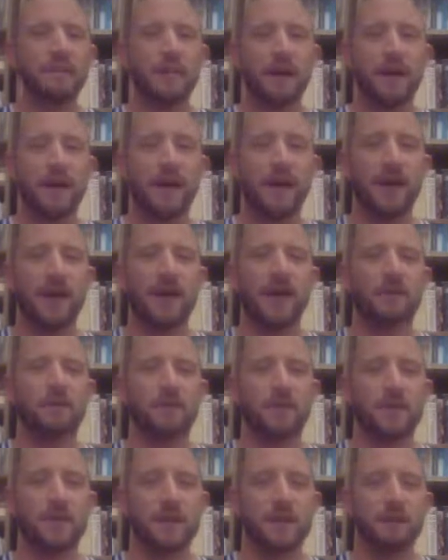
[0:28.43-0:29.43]
But uh, I have
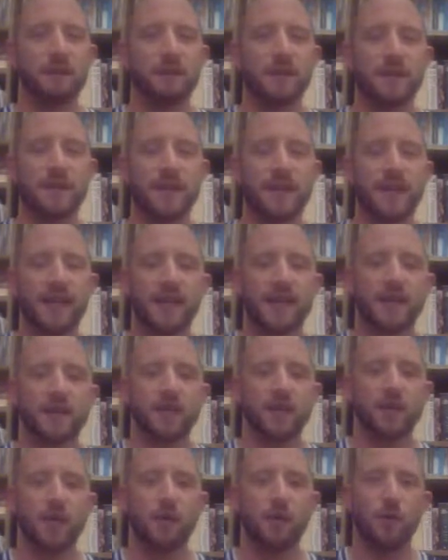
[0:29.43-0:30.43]
been suffering today,
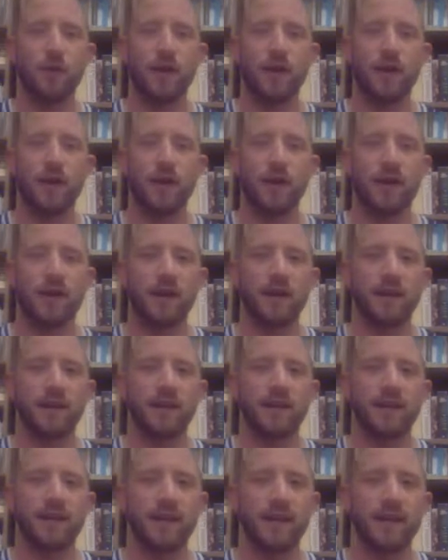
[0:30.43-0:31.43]
so uh,
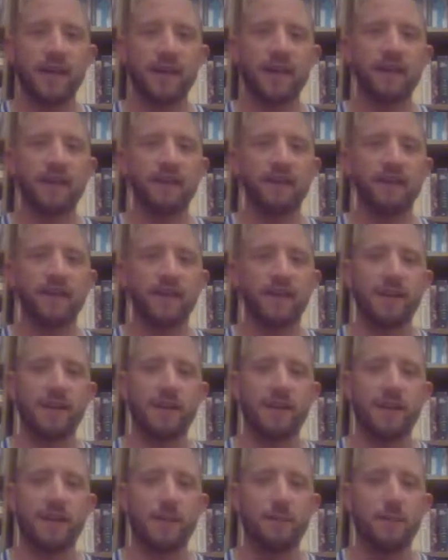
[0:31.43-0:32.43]
yeah, yeah, yeah,
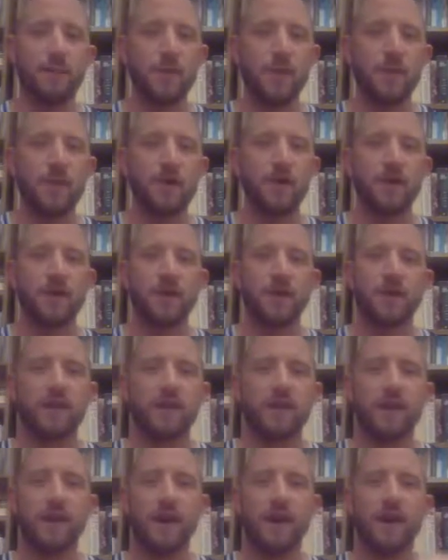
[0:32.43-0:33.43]
yeah.
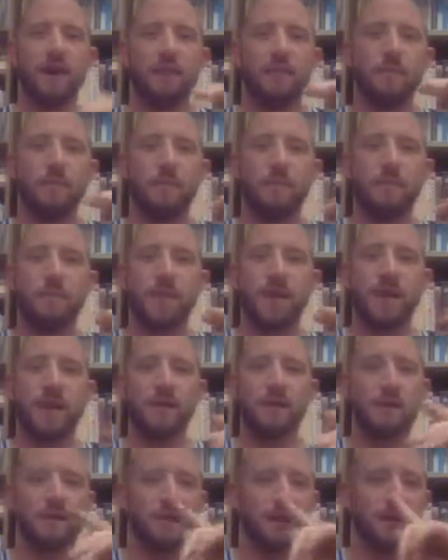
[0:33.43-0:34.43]
M
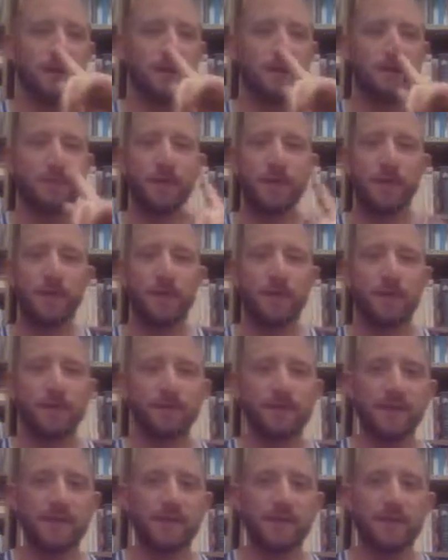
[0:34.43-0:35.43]
keep things moderate,
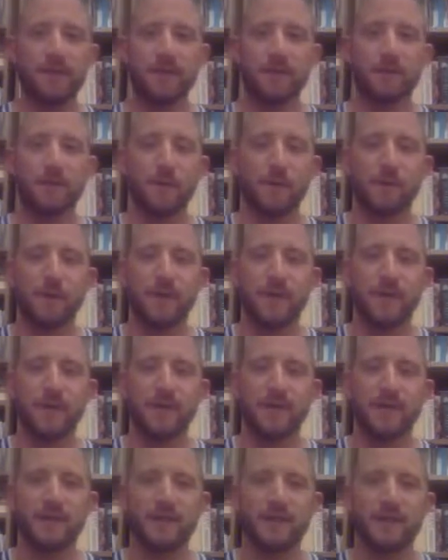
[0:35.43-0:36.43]
keep things in
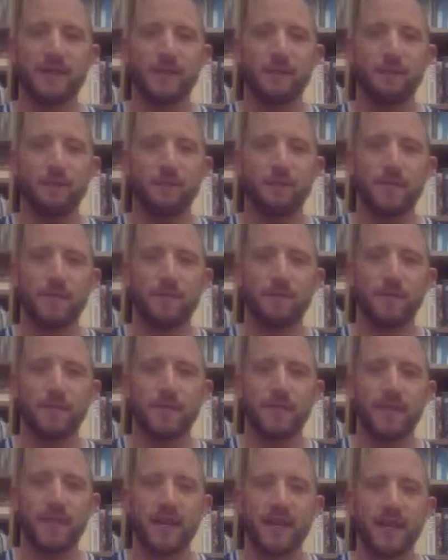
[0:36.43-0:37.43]
moderation, as your mother
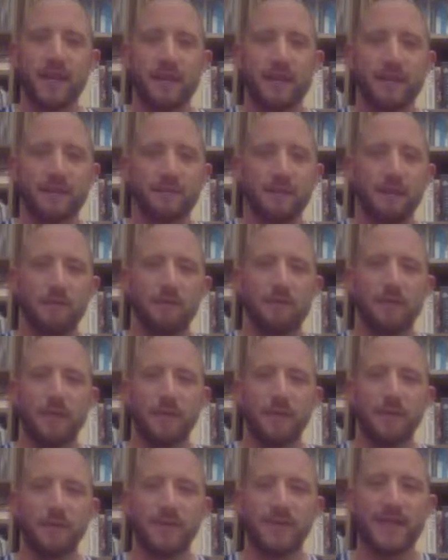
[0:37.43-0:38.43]
would say, as my
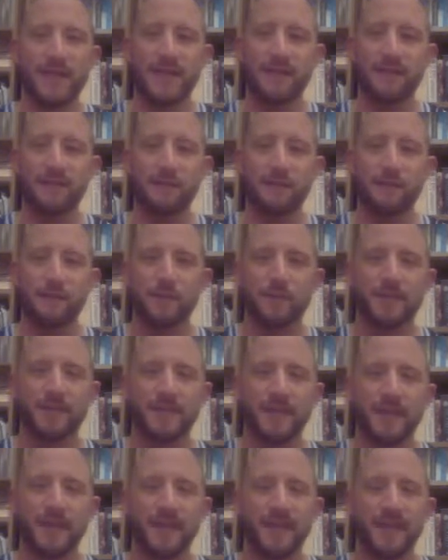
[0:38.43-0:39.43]
father would say, as everyone would
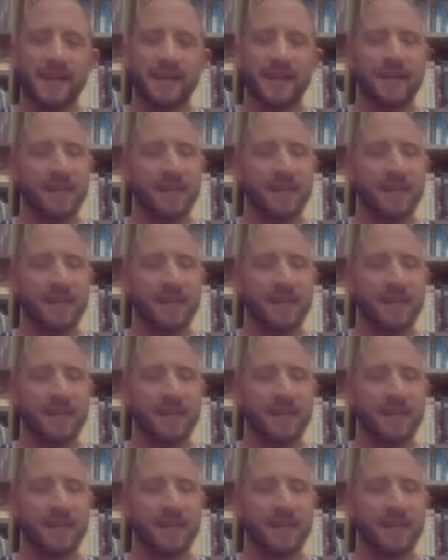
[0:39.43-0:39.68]
say.